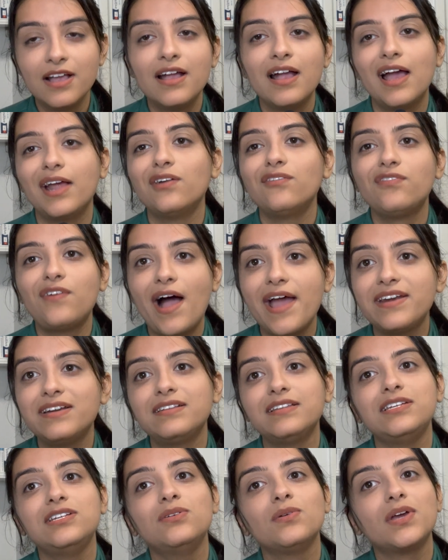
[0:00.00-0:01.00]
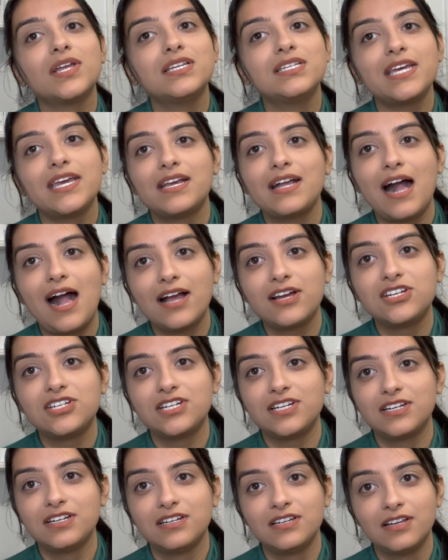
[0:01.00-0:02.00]
and finally you can take
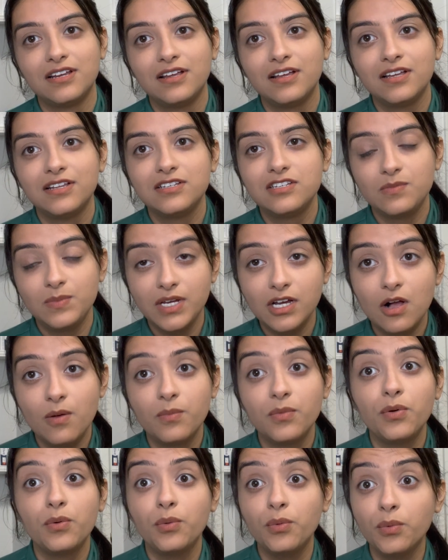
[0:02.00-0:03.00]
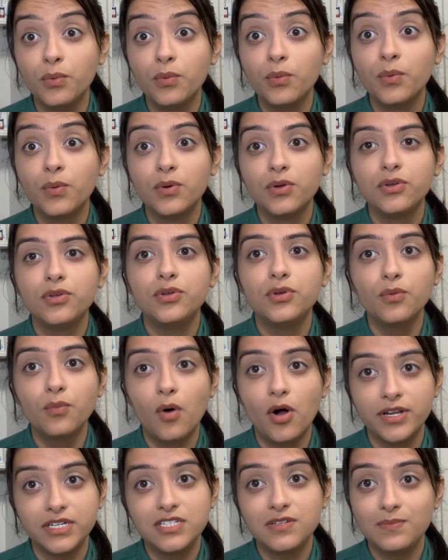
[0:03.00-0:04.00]
action to become who you
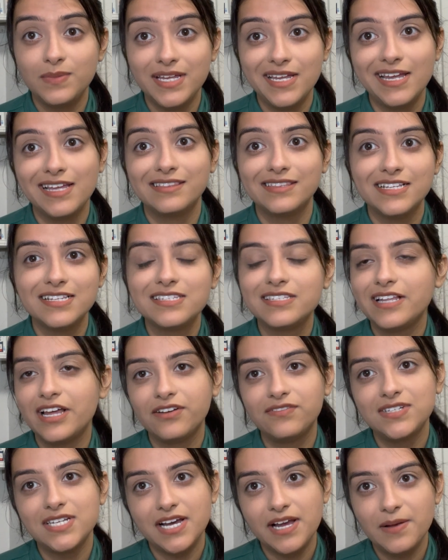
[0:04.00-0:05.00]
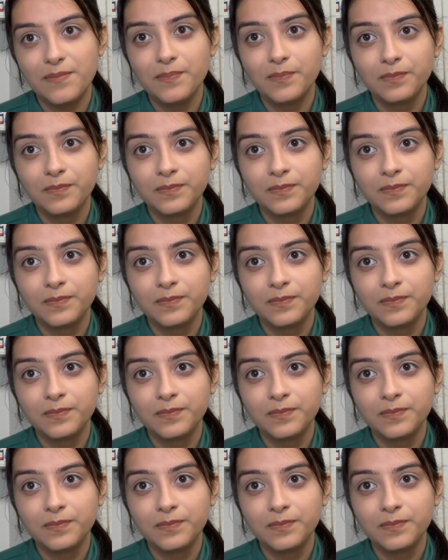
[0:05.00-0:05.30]
want to be in this lifetime.